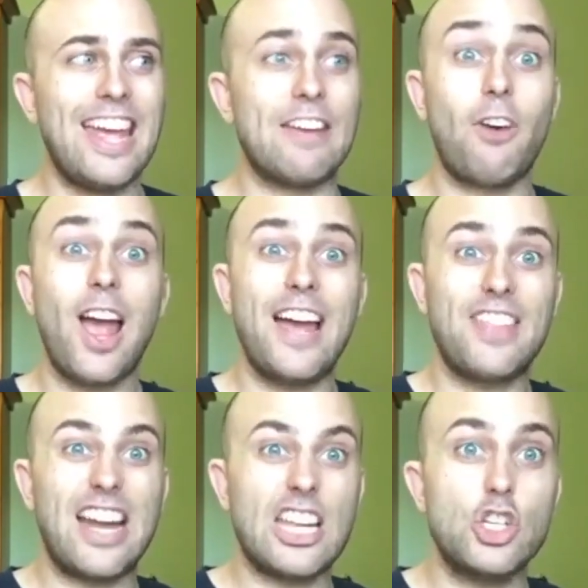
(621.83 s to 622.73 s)
If I
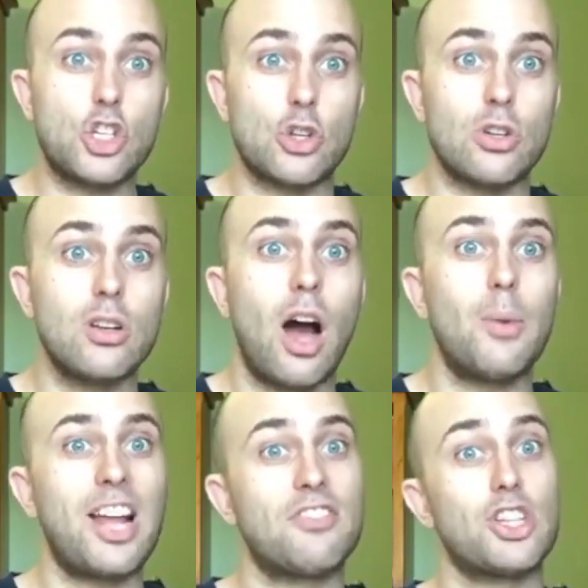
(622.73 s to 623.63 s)
had that issue,
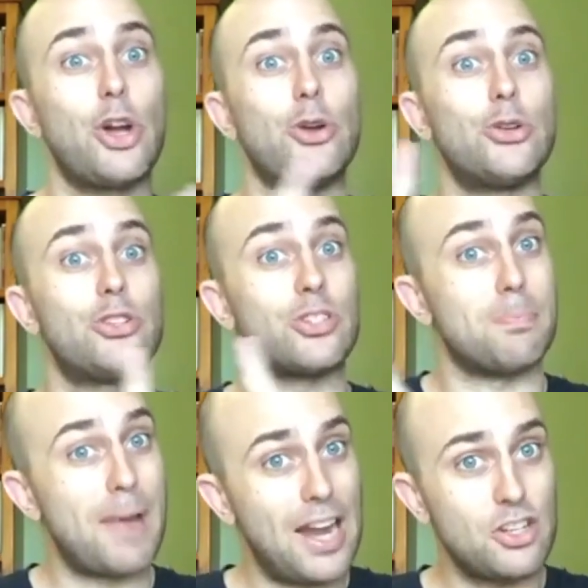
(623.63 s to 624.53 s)
I would have to go
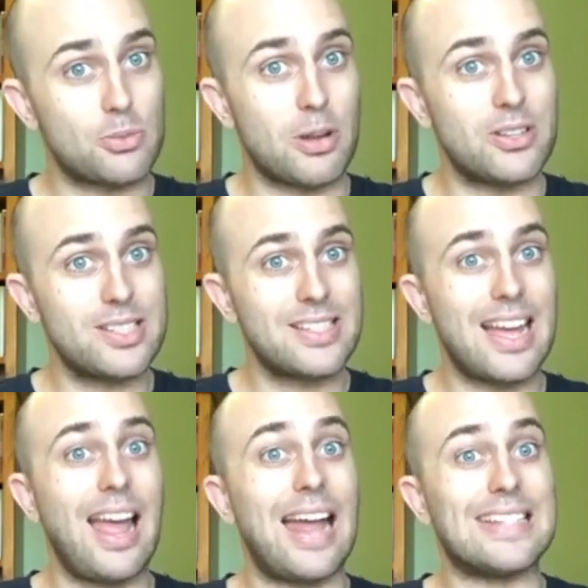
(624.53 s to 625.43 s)
to management
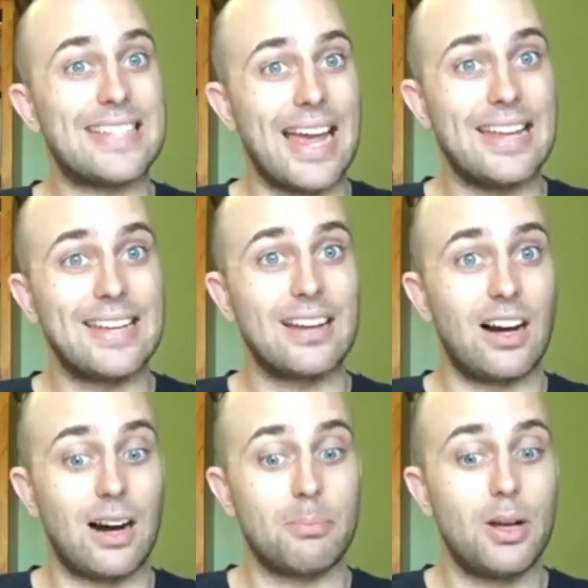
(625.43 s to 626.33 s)
and take it
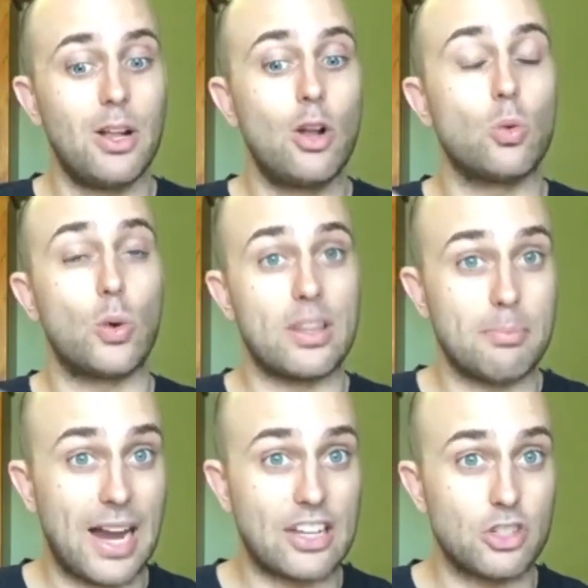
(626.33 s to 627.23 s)
up with
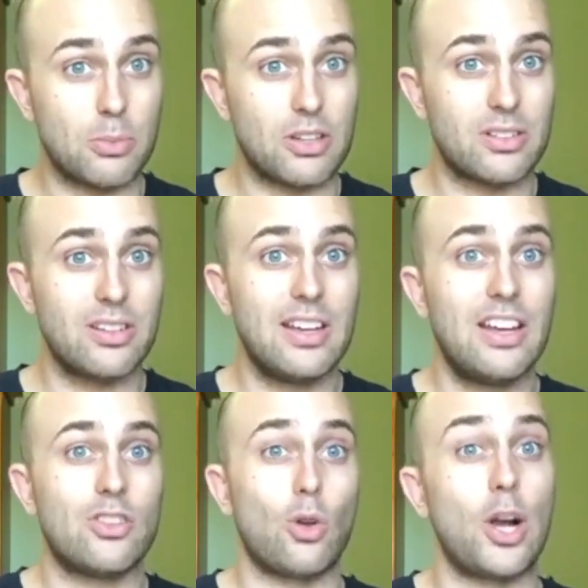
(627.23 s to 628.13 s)
management.
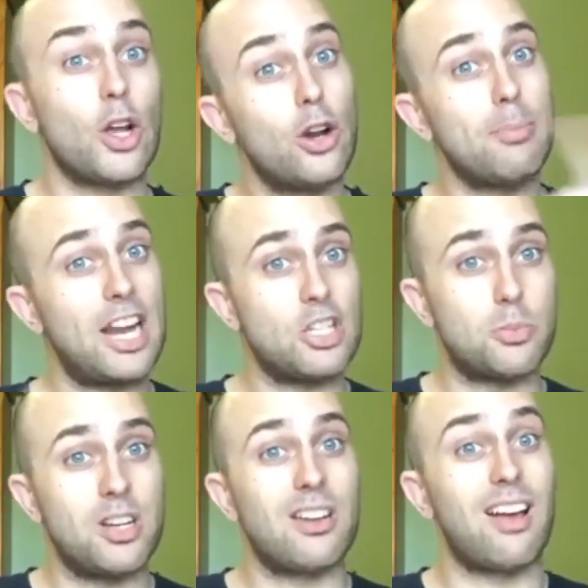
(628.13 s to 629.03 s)
So I go to
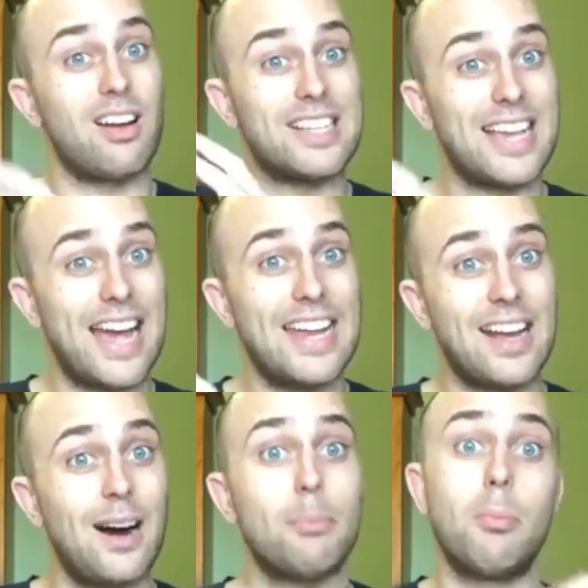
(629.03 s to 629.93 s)
management and I
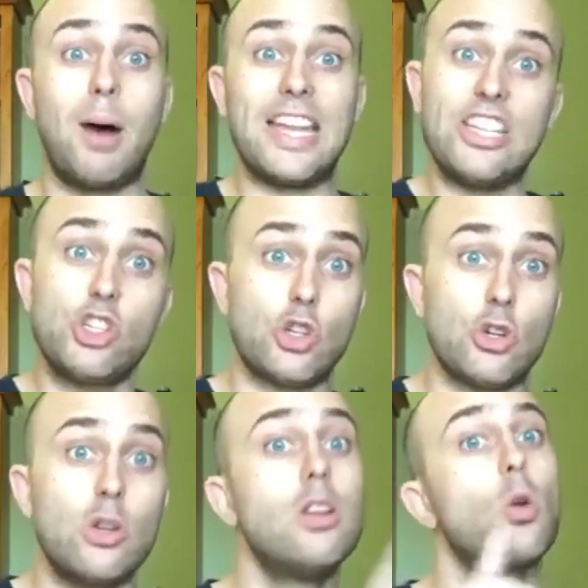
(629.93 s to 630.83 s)
take up my
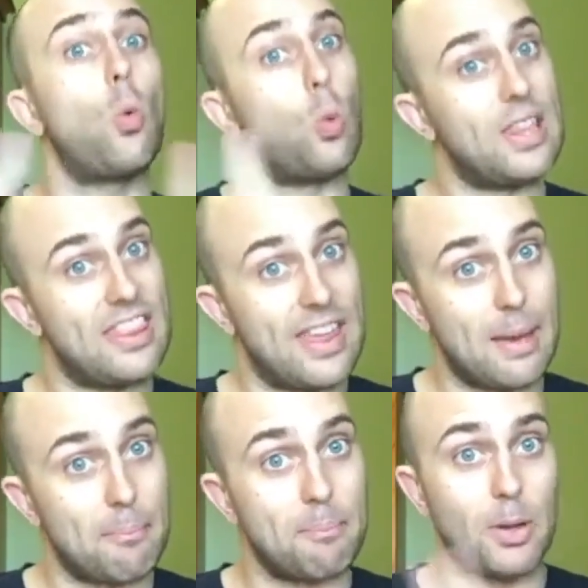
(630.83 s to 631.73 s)
issue with
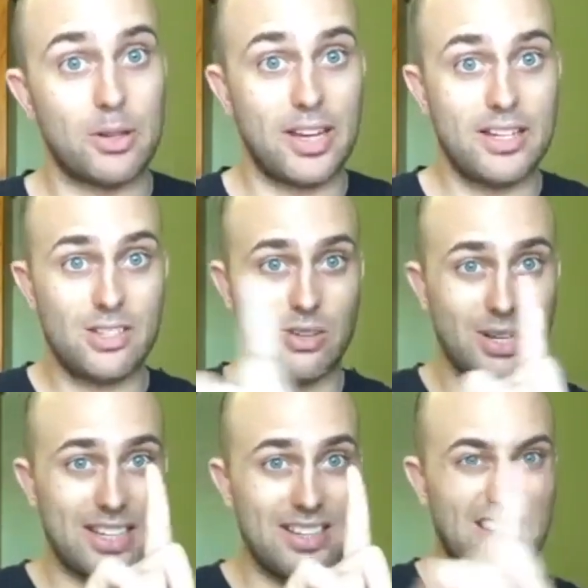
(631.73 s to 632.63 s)
them. Okay, so
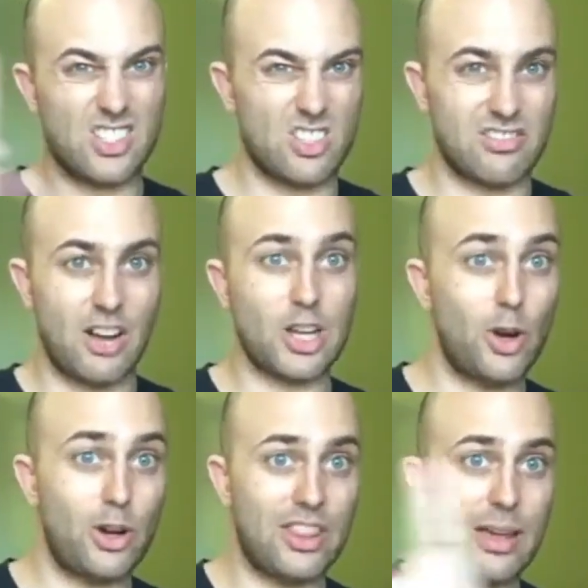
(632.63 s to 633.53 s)
again, that's sort of, I
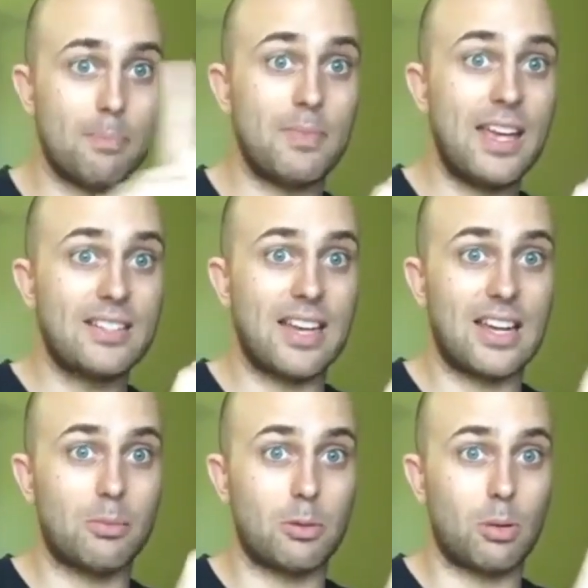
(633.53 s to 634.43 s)
go to them,
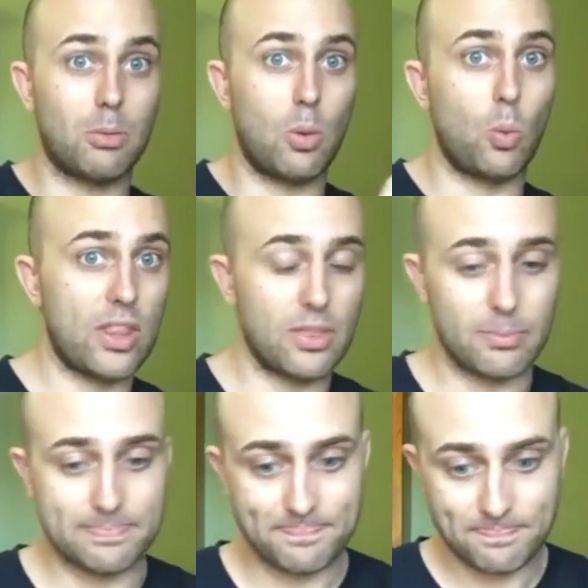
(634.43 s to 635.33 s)
take up the problem with
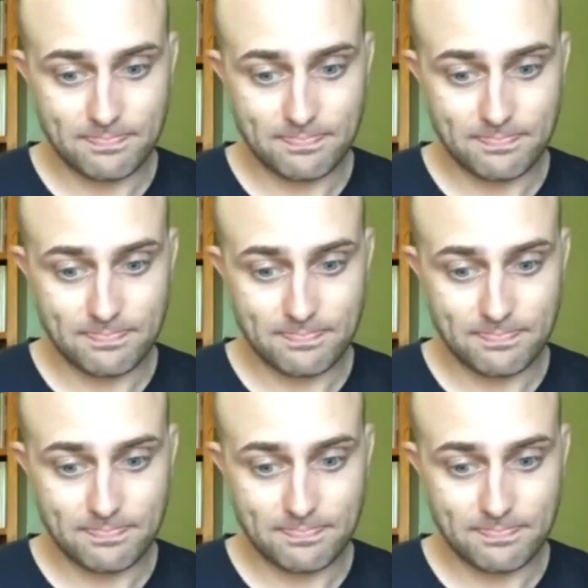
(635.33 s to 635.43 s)
them.